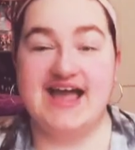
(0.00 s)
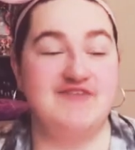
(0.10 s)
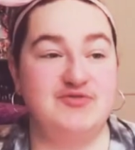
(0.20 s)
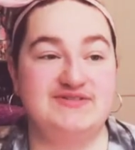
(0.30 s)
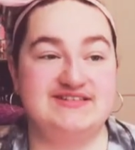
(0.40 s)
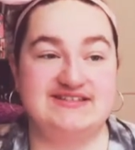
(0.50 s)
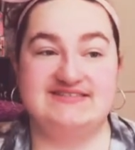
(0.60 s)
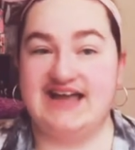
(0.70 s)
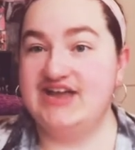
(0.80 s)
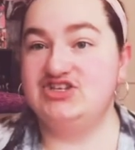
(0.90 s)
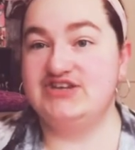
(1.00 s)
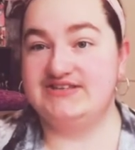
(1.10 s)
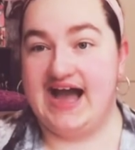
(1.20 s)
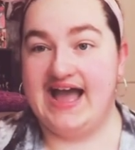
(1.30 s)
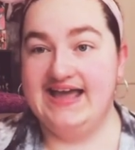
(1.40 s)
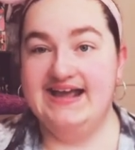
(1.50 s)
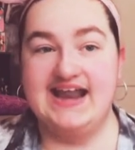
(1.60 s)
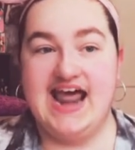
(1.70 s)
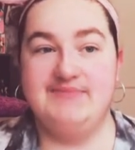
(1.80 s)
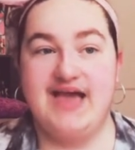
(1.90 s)
Everyone says it's Daichi dying,
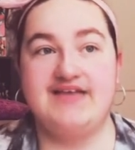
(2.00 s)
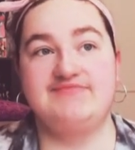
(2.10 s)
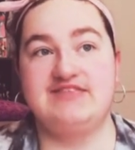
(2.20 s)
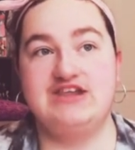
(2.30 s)
and I'm like, you